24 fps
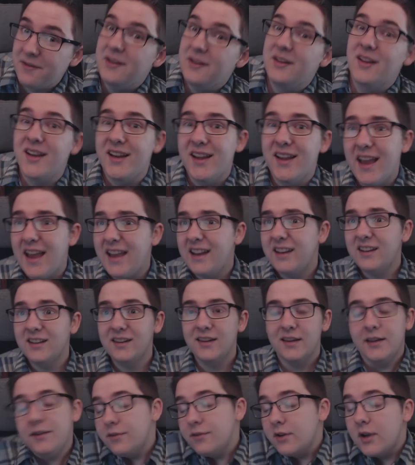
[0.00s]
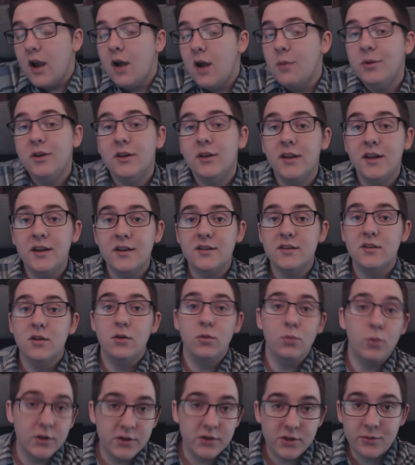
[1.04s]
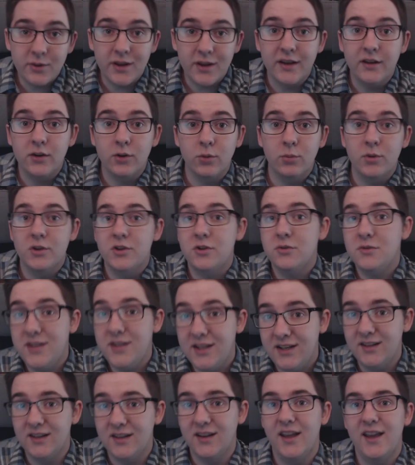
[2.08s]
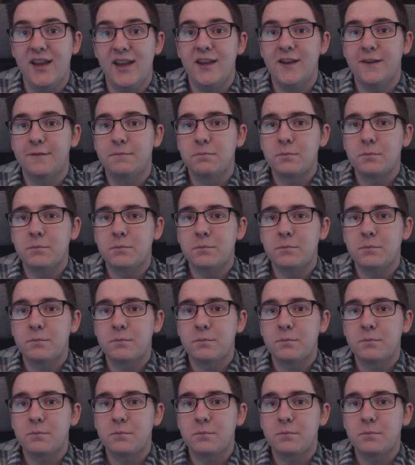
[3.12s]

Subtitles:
feeling and leave a comment and let us know what you liked or what you didn't like.